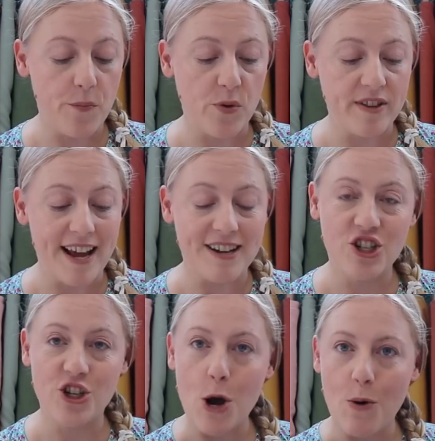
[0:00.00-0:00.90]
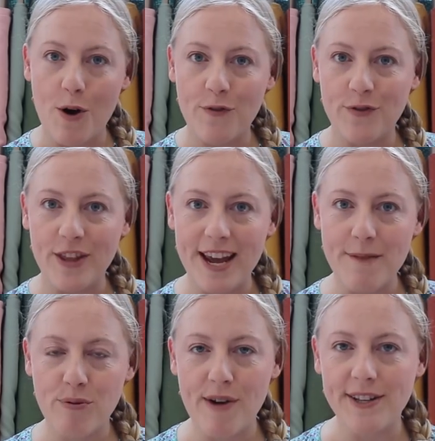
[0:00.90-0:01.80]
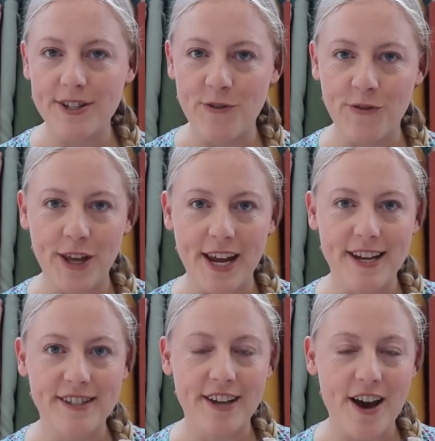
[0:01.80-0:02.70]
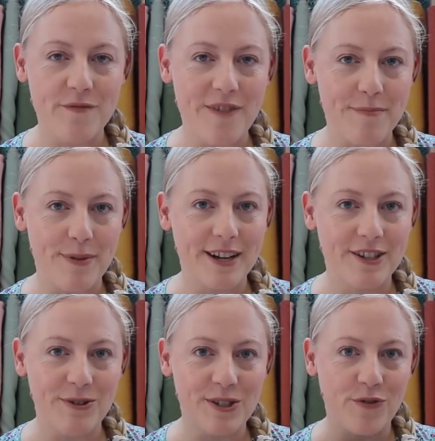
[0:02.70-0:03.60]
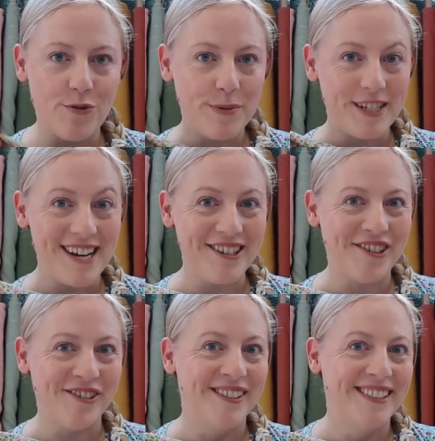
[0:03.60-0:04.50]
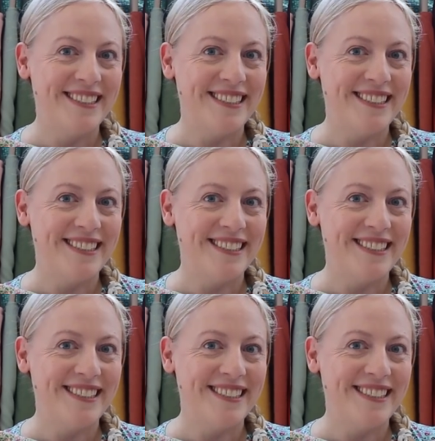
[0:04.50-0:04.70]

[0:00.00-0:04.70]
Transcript: would then show off the print of the skirt fabric to its full potential.